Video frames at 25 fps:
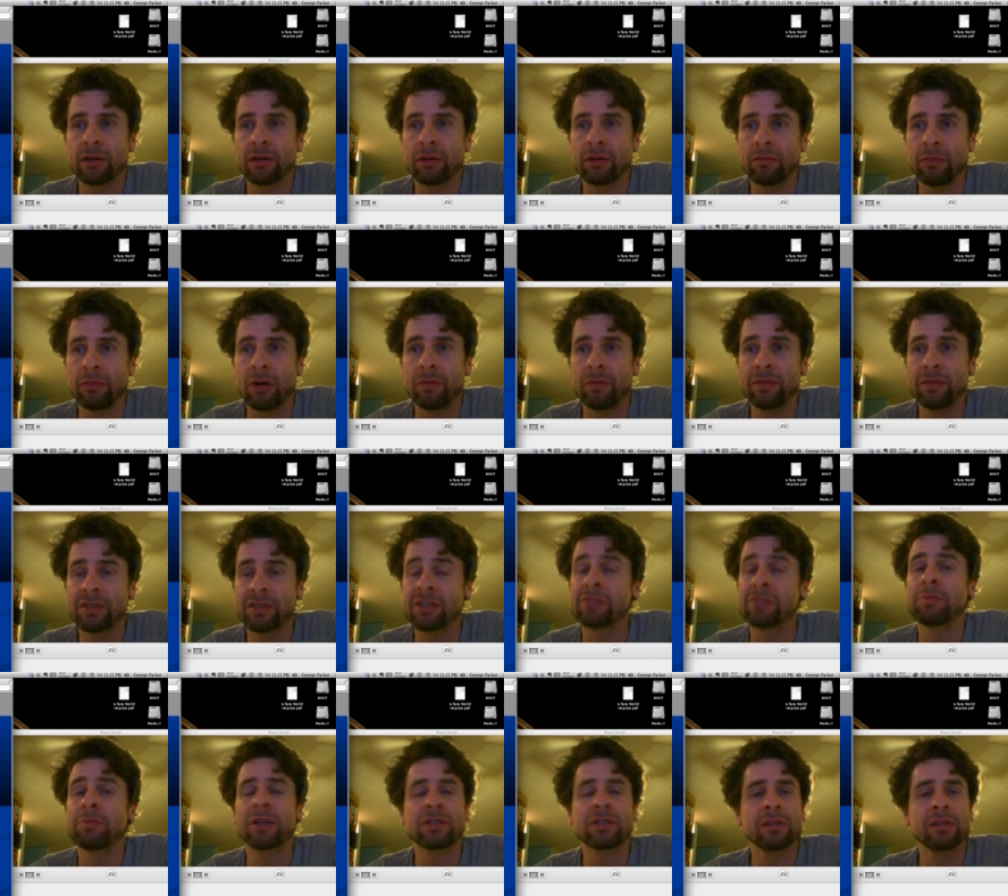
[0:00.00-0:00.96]
moments,
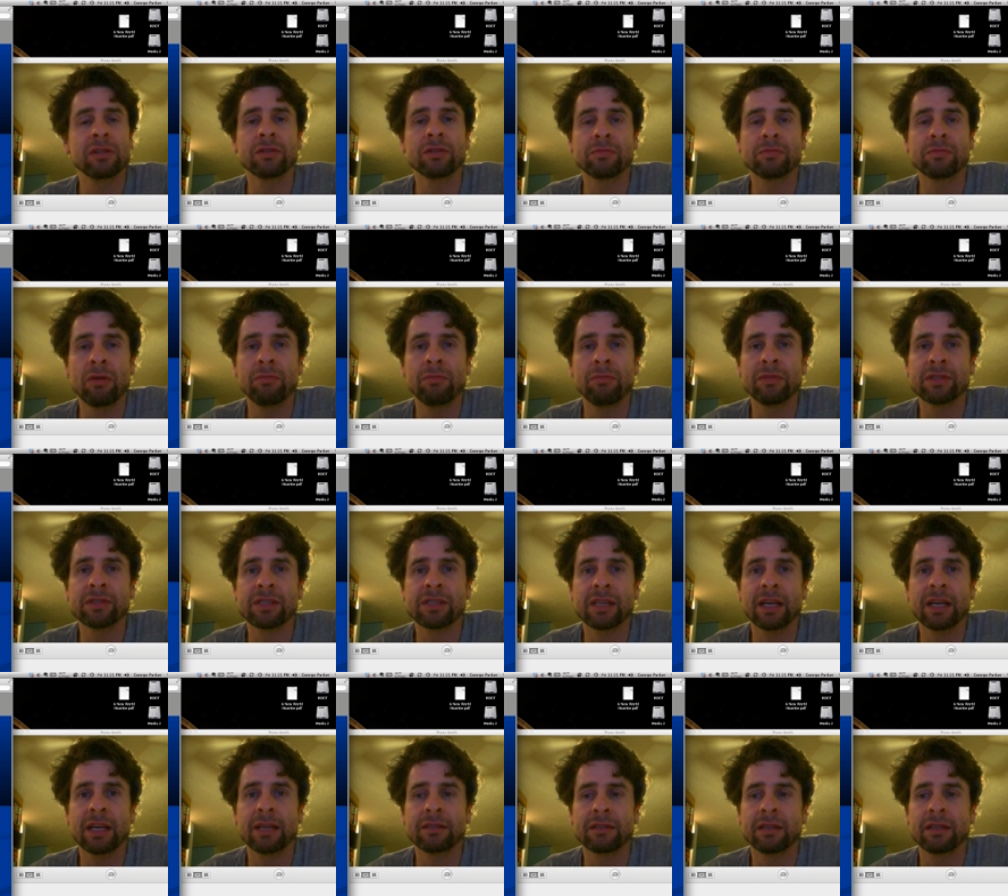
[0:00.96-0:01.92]
especially those moments
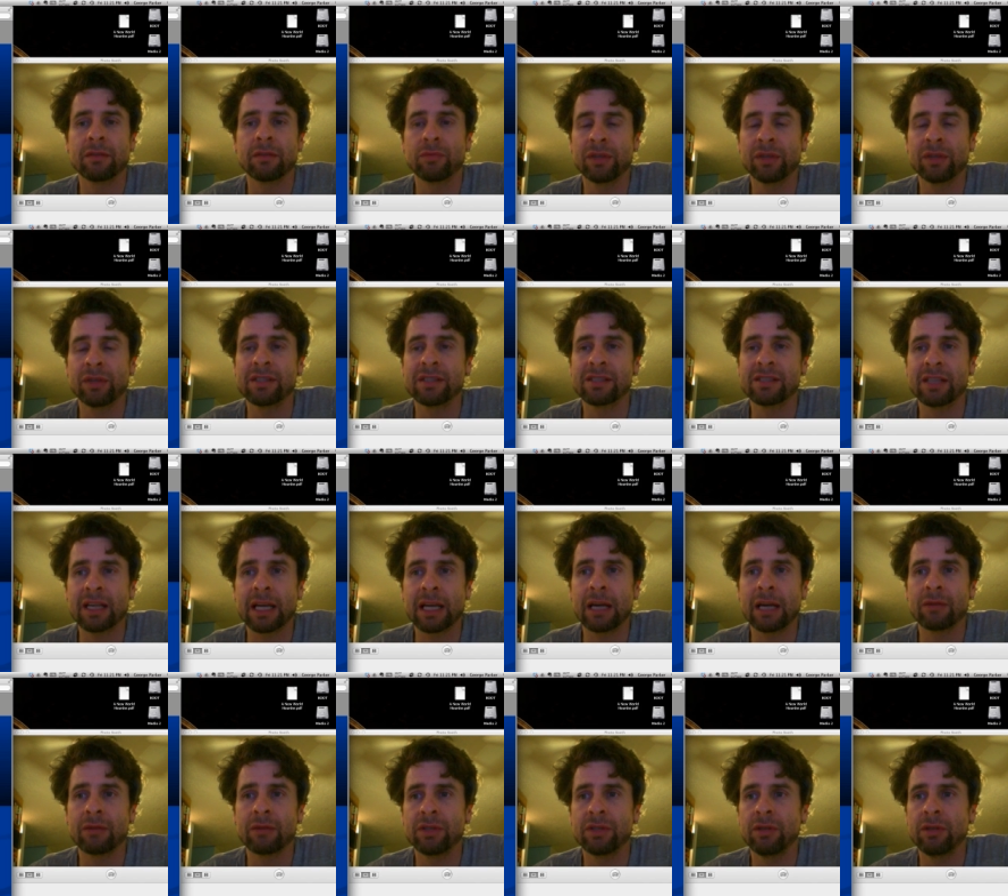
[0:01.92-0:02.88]
that really stick
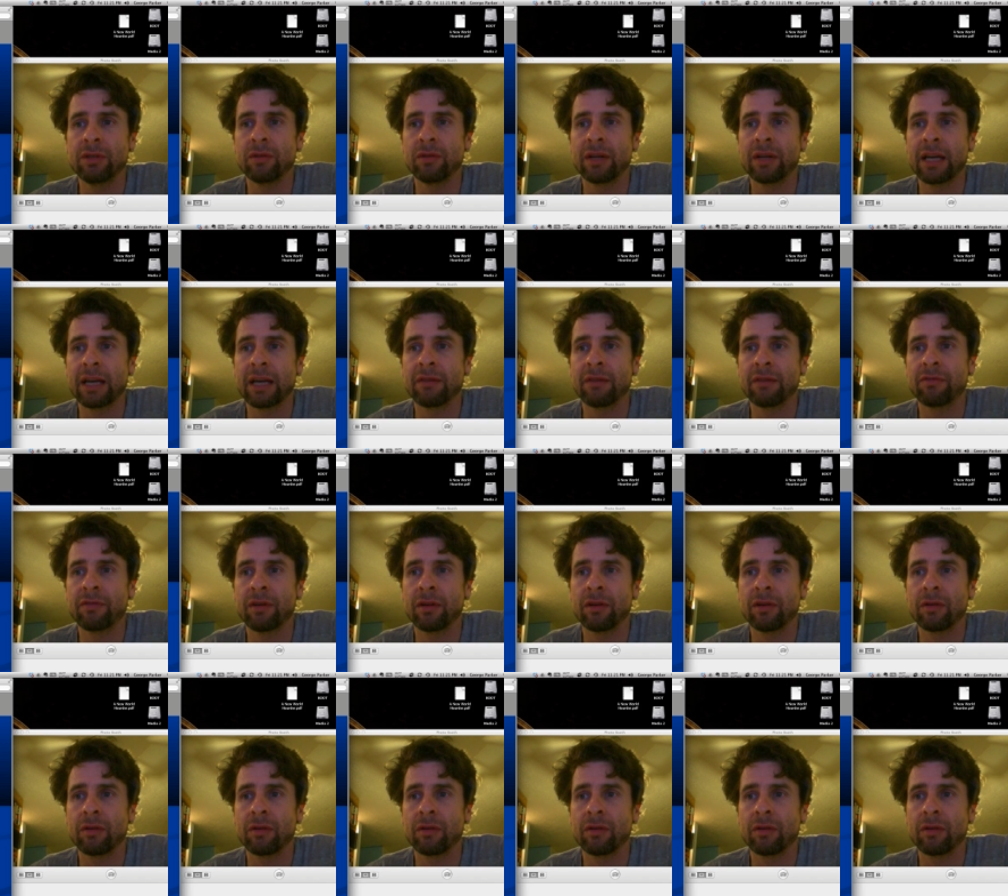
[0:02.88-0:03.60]
out to you and have,